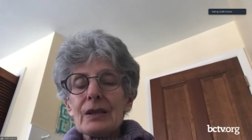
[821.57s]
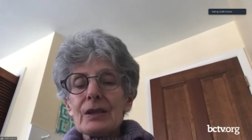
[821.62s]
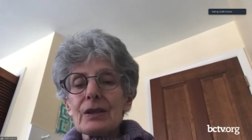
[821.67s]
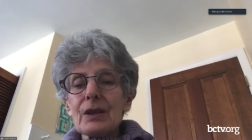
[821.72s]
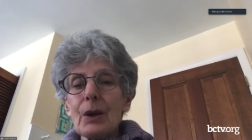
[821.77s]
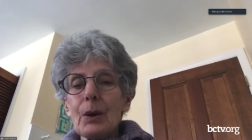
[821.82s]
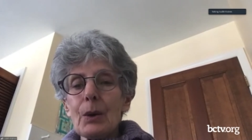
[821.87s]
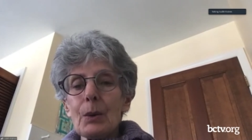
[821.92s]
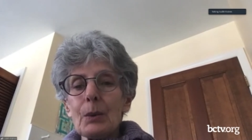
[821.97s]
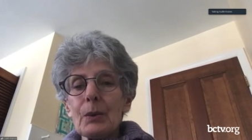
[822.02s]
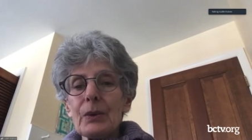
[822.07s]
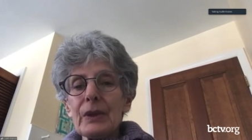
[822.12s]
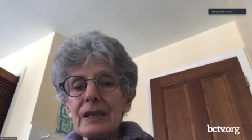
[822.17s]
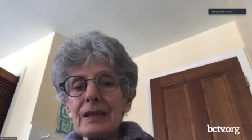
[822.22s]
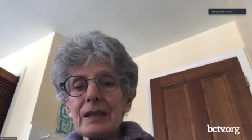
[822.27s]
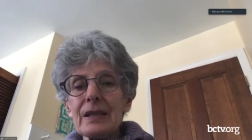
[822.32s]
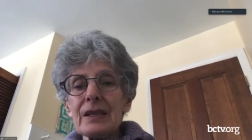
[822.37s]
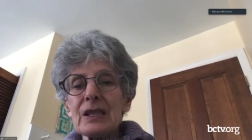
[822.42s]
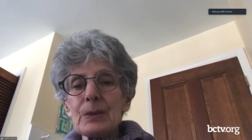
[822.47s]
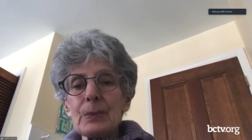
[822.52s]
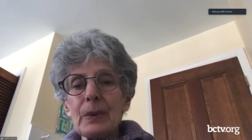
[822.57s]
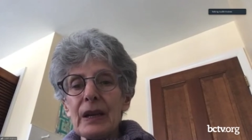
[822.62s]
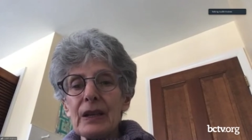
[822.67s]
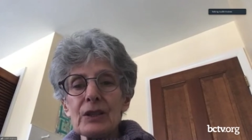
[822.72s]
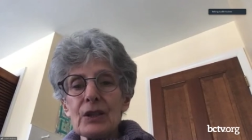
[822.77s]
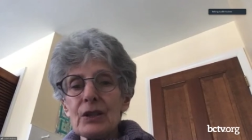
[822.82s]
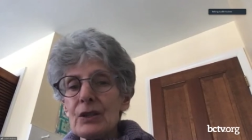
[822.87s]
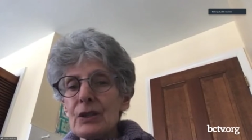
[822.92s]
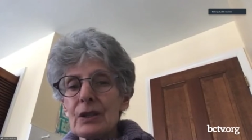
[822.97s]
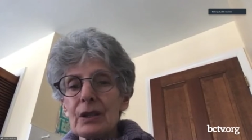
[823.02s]
So these
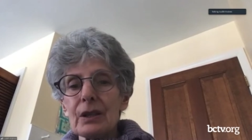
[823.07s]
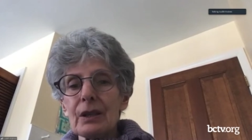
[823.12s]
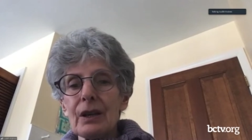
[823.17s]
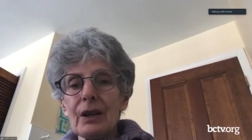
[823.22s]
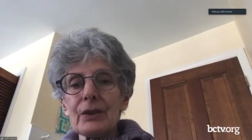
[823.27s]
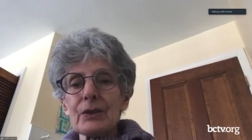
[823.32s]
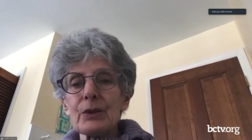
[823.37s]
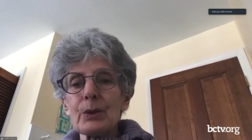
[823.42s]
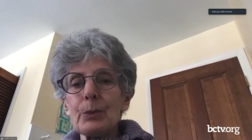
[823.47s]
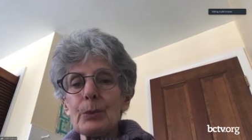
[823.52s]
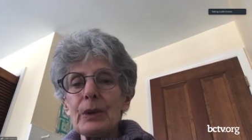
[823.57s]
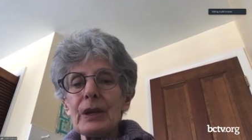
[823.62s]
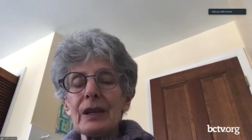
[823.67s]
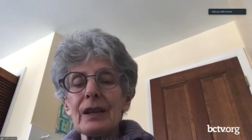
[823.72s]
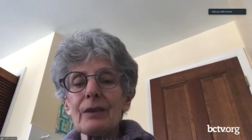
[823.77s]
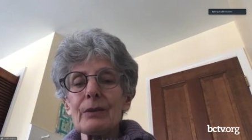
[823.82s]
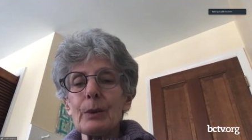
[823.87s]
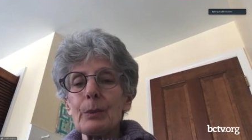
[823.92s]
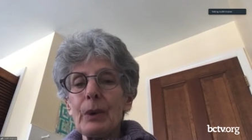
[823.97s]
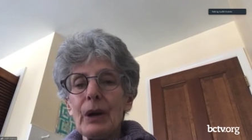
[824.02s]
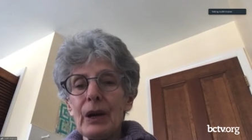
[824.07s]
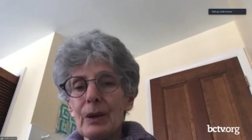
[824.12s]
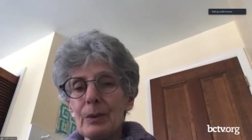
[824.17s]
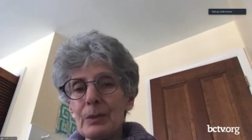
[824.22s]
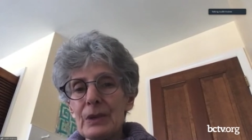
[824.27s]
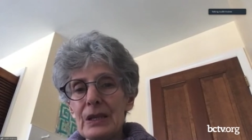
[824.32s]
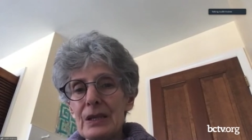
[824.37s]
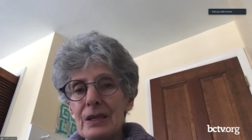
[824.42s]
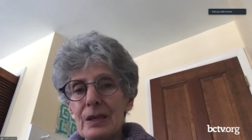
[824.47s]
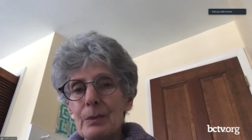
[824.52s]
inspections could also be of
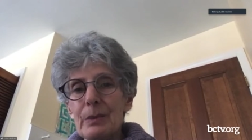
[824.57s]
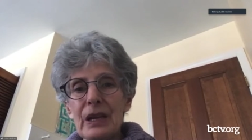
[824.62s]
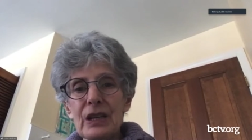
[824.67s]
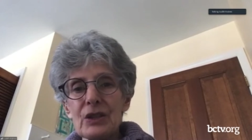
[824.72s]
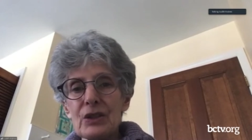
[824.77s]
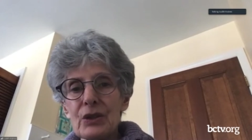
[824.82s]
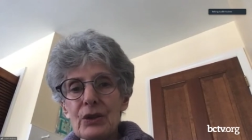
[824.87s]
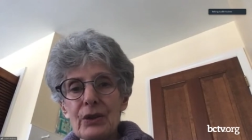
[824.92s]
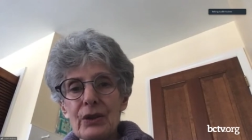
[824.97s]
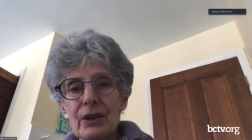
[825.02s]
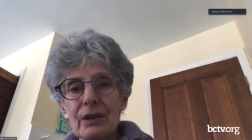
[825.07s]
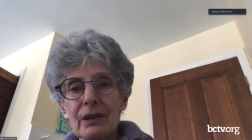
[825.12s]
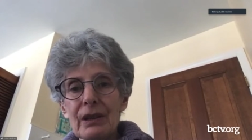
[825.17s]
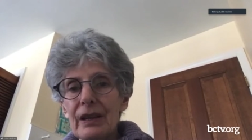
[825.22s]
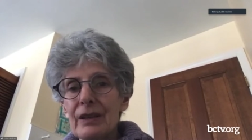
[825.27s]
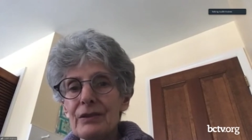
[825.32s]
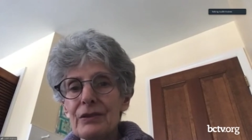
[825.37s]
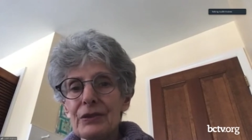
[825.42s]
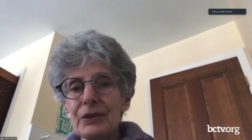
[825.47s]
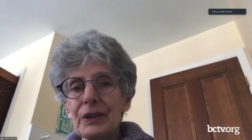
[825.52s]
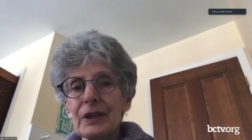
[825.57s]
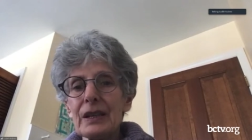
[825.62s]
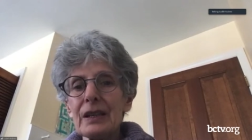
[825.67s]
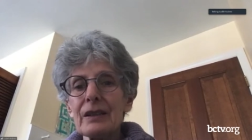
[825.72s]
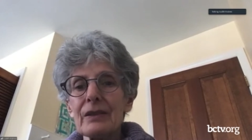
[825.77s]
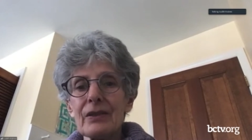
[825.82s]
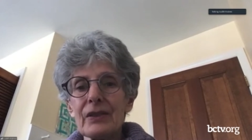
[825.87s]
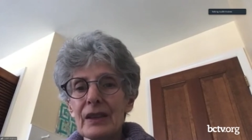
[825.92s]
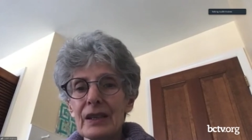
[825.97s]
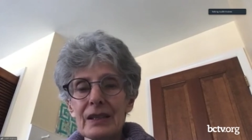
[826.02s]
apartments to make sure they're lead free
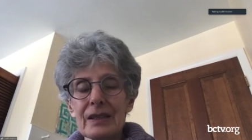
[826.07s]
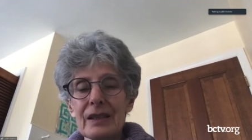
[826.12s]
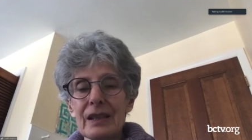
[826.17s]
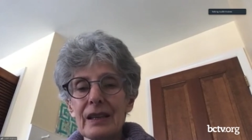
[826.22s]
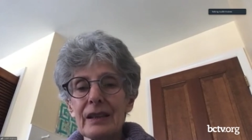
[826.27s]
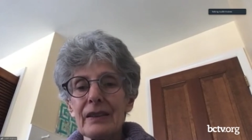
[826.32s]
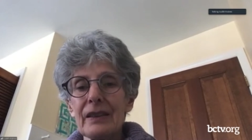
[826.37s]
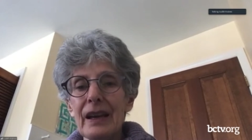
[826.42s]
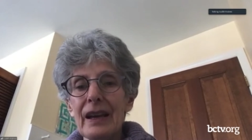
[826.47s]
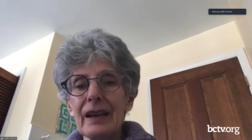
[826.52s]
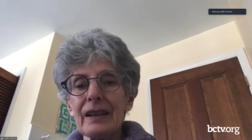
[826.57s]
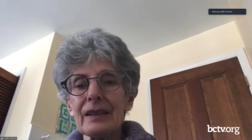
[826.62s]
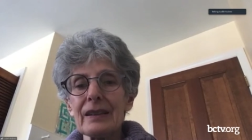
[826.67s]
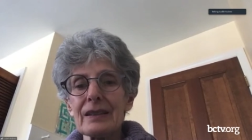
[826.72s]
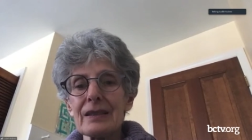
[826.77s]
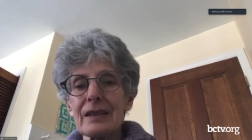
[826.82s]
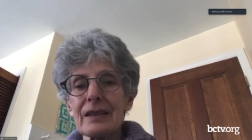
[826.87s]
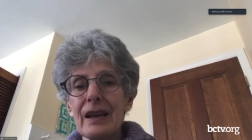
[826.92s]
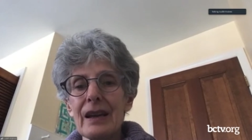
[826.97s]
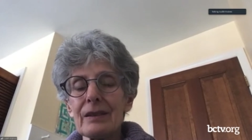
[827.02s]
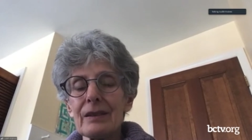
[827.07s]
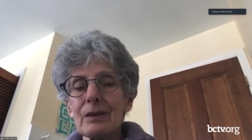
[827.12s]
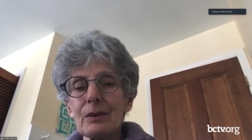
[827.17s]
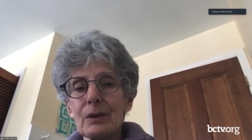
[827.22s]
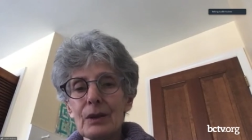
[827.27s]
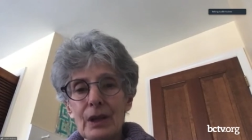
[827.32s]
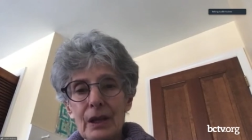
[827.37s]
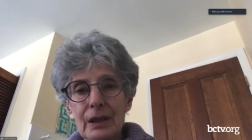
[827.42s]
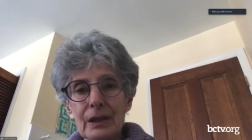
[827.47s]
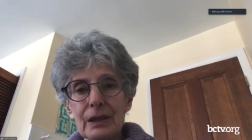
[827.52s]
and things like that. Is that
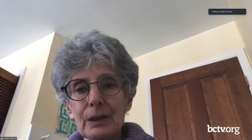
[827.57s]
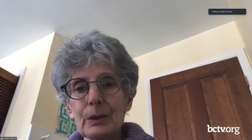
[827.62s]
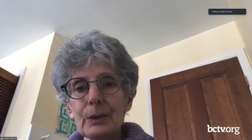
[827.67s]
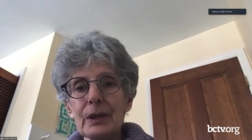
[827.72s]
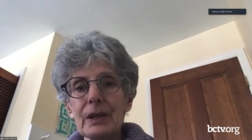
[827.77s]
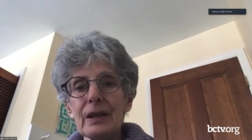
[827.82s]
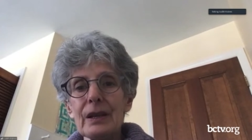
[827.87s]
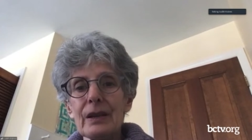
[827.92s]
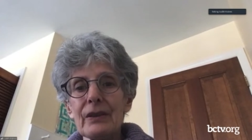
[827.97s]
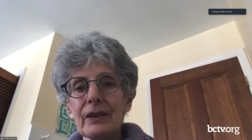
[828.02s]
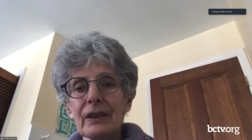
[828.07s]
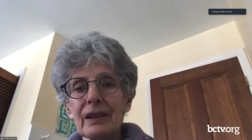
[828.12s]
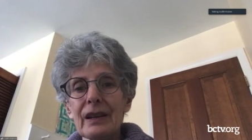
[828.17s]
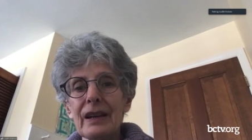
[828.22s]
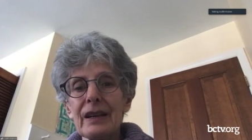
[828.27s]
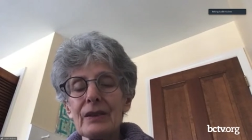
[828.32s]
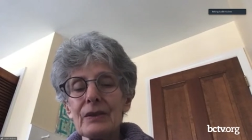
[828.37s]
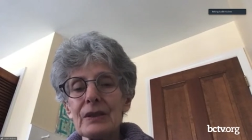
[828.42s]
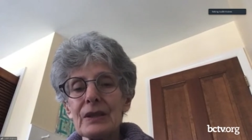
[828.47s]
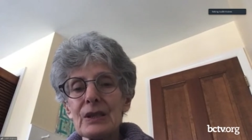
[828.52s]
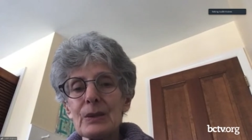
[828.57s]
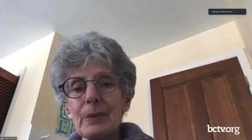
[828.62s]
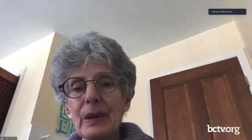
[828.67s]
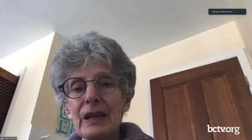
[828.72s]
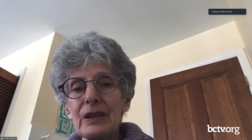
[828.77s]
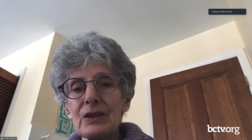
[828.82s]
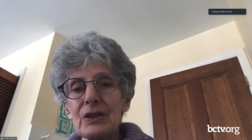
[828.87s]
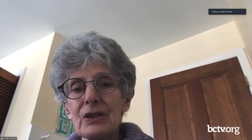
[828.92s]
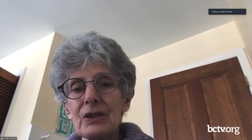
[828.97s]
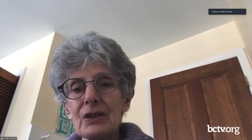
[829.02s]
included in the kind of
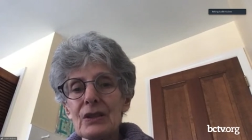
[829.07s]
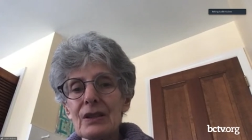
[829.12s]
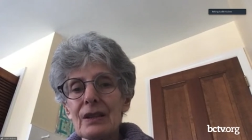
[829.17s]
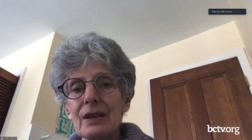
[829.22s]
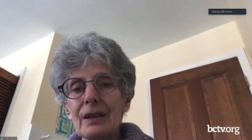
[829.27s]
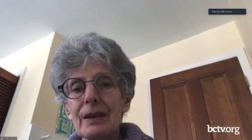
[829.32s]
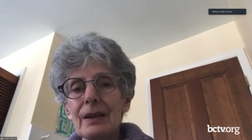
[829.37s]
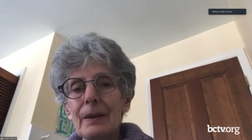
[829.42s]
inspections?